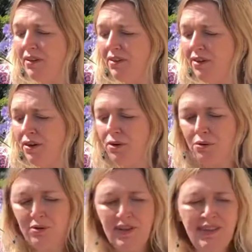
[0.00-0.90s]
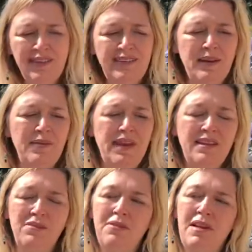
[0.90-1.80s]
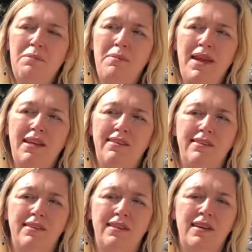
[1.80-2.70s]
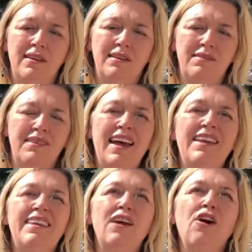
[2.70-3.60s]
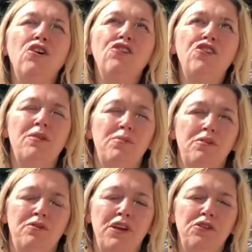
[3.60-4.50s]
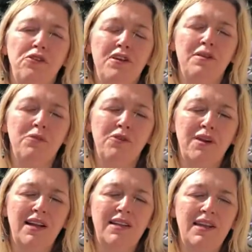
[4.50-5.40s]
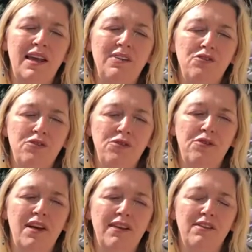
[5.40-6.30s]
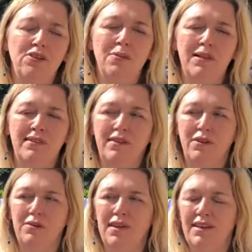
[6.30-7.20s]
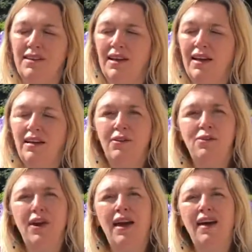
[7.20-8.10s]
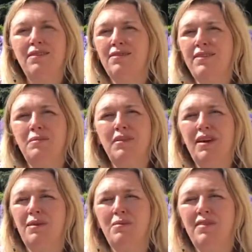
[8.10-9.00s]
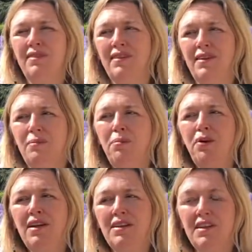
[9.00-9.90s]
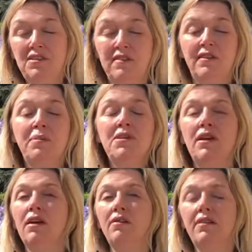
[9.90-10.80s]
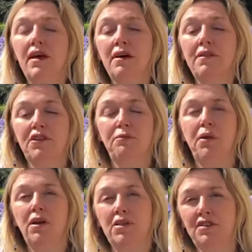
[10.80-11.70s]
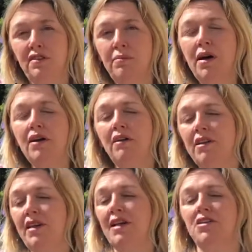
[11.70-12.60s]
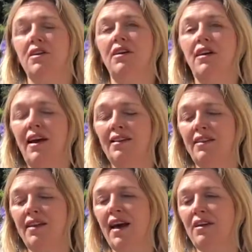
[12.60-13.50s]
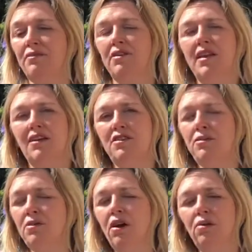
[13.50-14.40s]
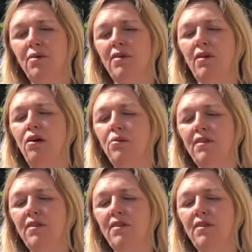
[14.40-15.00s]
So this is something that really makes the concept of Victorian morality enduring, so much so that you have sometimes politicians, especially conservative politicians. Margaret Thatcher had a knack for that. She would always